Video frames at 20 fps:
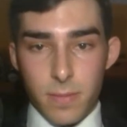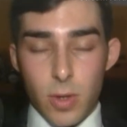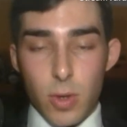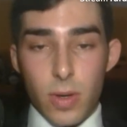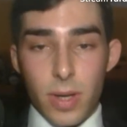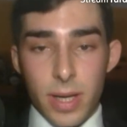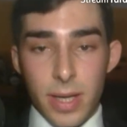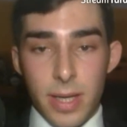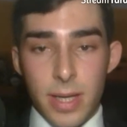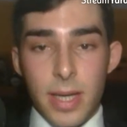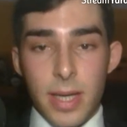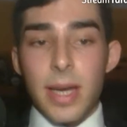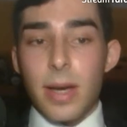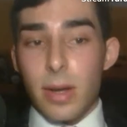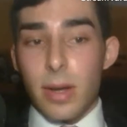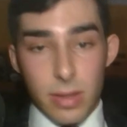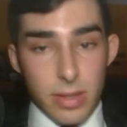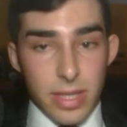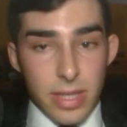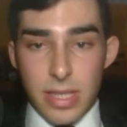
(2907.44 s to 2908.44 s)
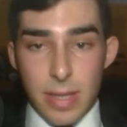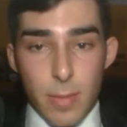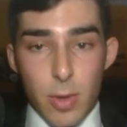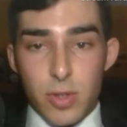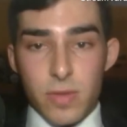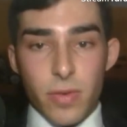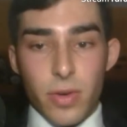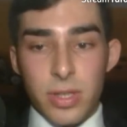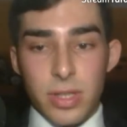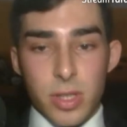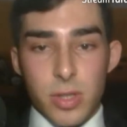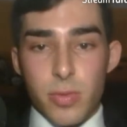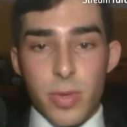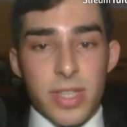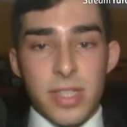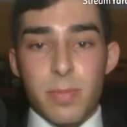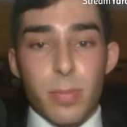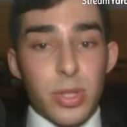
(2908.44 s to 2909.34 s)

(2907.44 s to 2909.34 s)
Okay, the same goes for interest rates,